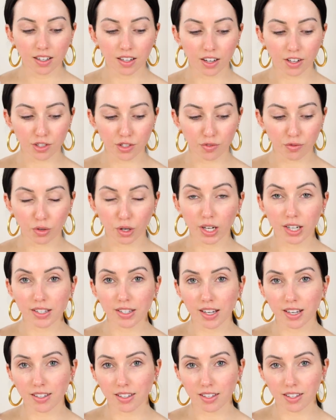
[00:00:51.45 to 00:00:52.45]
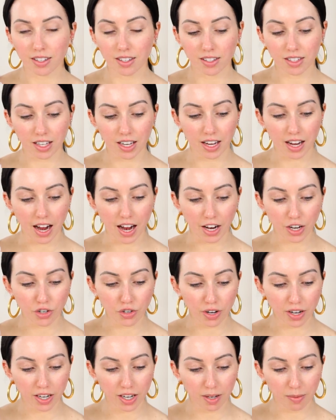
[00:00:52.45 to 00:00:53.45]
On Sephora, it says this is a
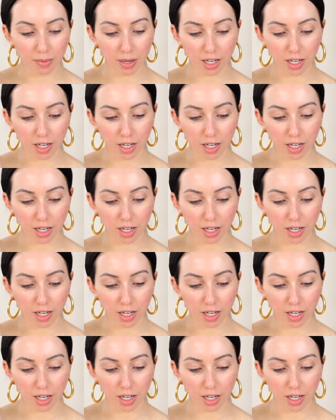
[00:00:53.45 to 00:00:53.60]
hydrating,